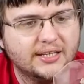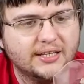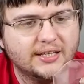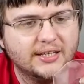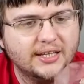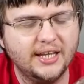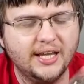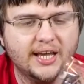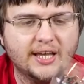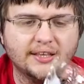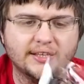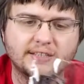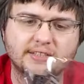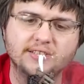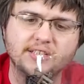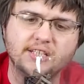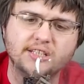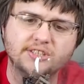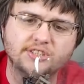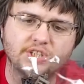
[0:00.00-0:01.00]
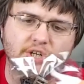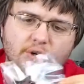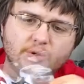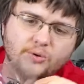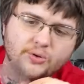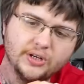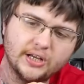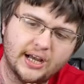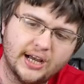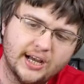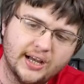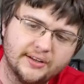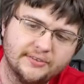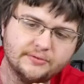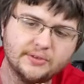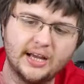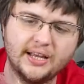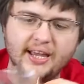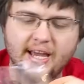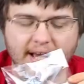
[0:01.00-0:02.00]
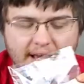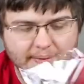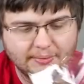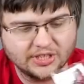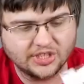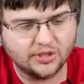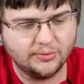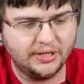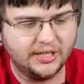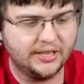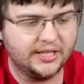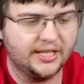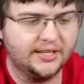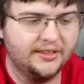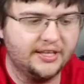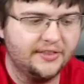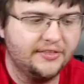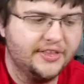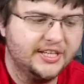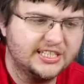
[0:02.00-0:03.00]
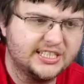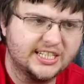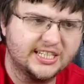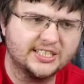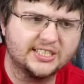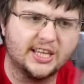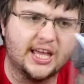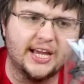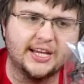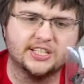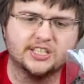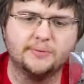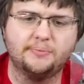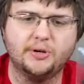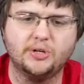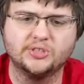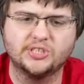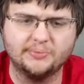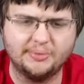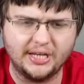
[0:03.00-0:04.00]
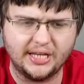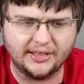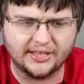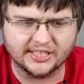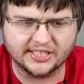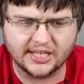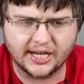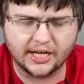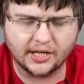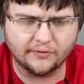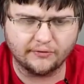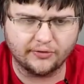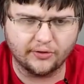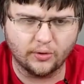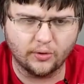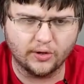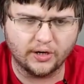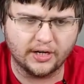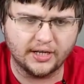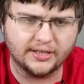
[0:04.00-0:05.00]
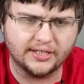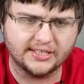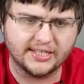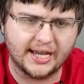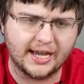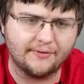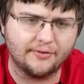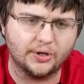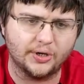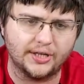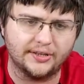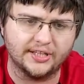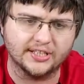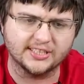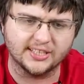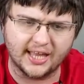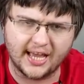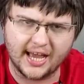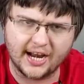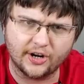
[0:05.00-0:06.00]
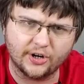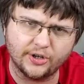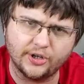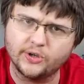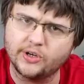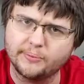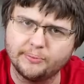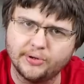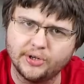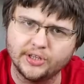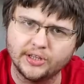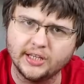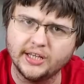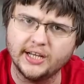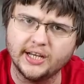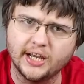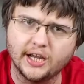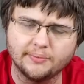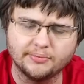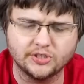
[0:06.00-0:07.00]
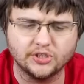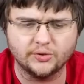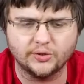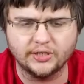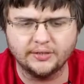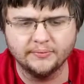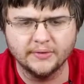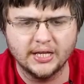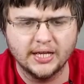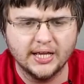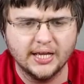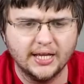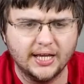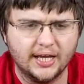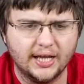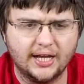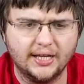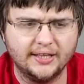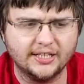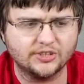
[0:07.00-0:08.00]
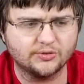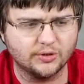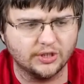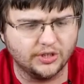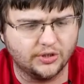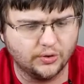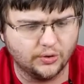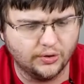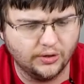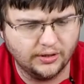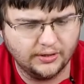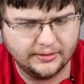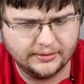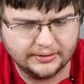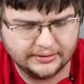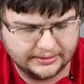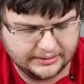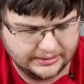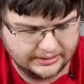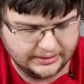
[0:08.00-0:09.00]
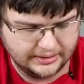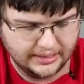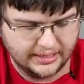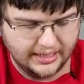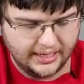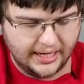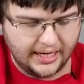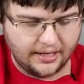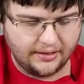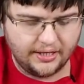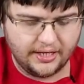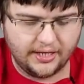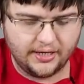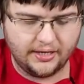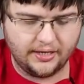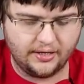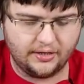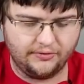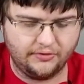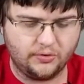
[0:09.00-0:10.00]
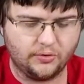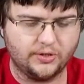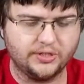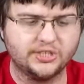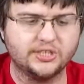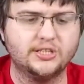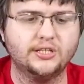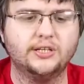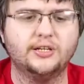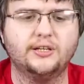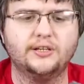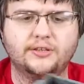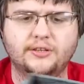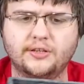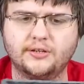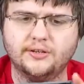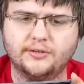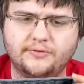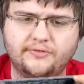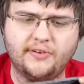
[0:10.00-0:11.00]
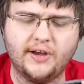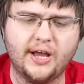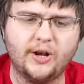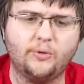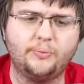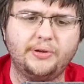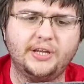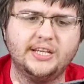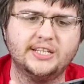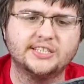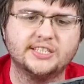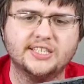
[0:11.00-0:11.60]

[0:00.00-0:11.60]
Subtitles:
Yeah. So yeah, I'm assuming then that this is like supposed to be the second floor in the tavern, and this ladder you can put leading up to it. That's really cool. And then of course the final piece.